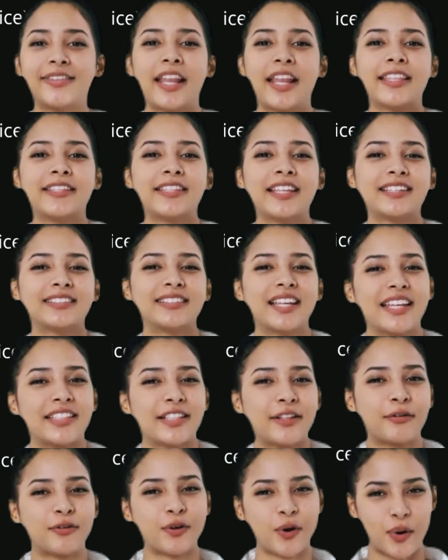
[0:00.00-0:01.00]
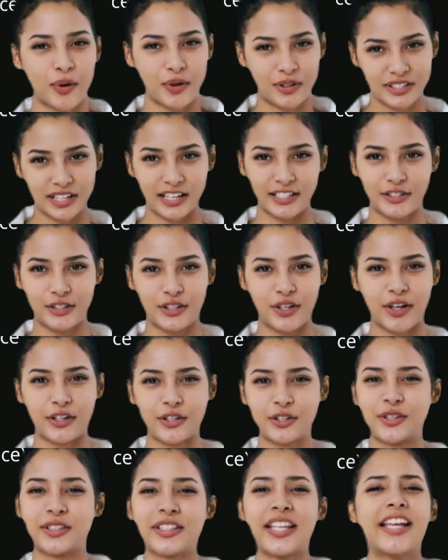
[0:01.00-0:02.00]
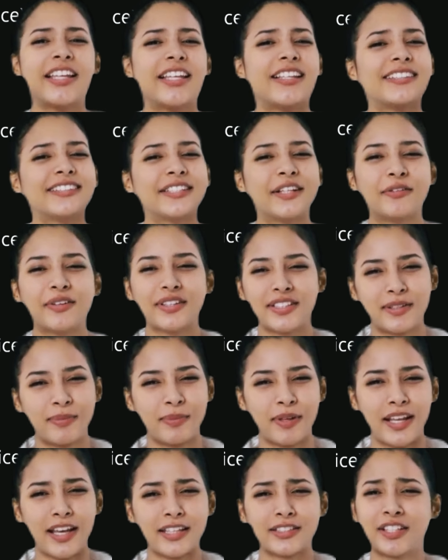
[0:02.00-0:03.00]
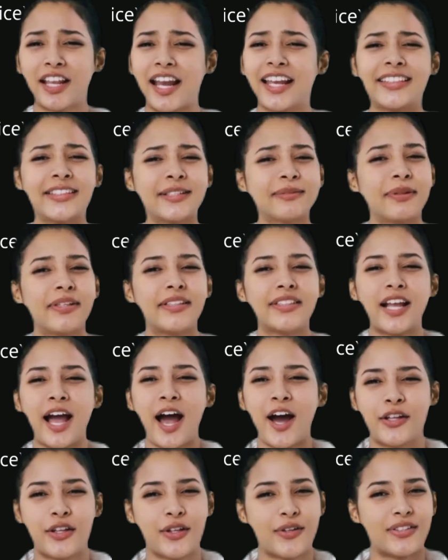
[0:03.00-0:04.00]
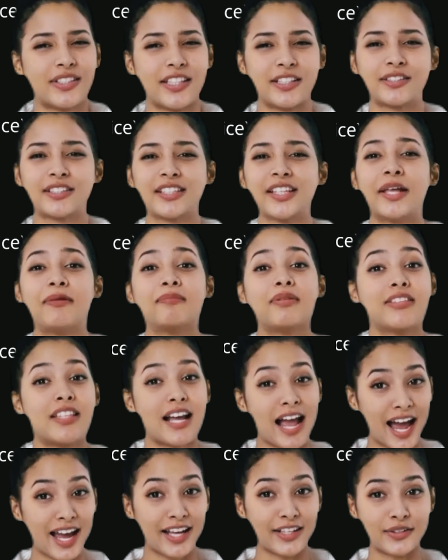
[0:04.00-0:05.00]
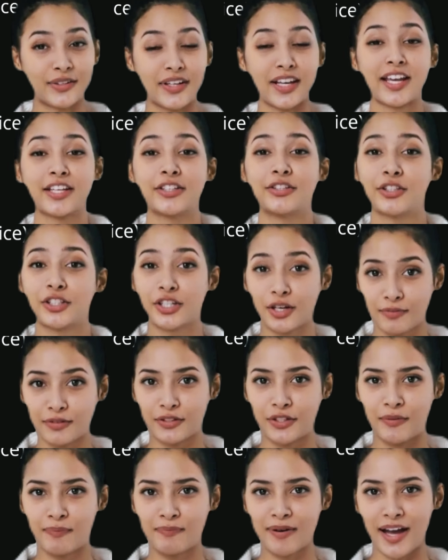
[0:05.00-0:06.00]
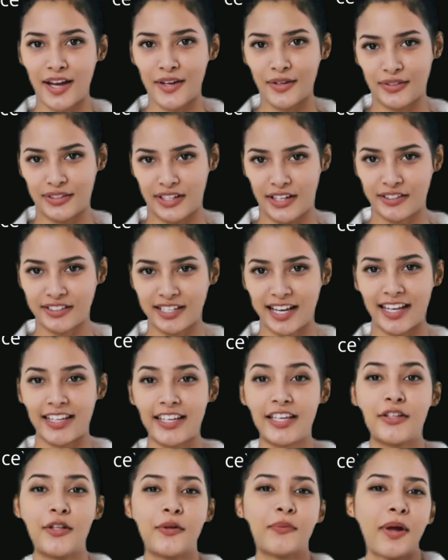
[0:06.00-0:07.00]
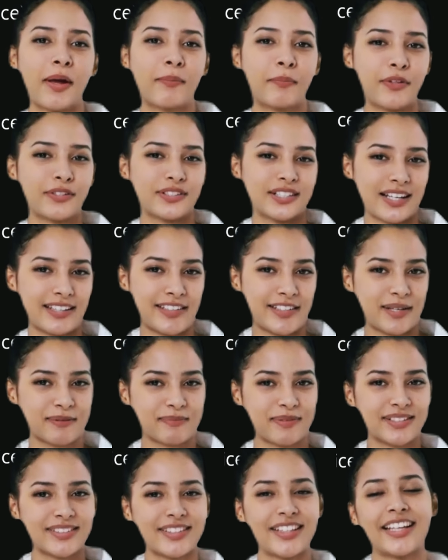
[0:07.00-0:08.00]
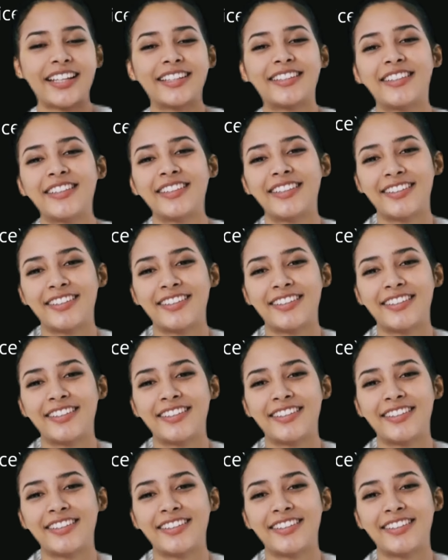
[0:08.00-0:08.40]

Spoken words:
This is of course a structured data service because customers are using schemas and relationships to model their data to represent their business.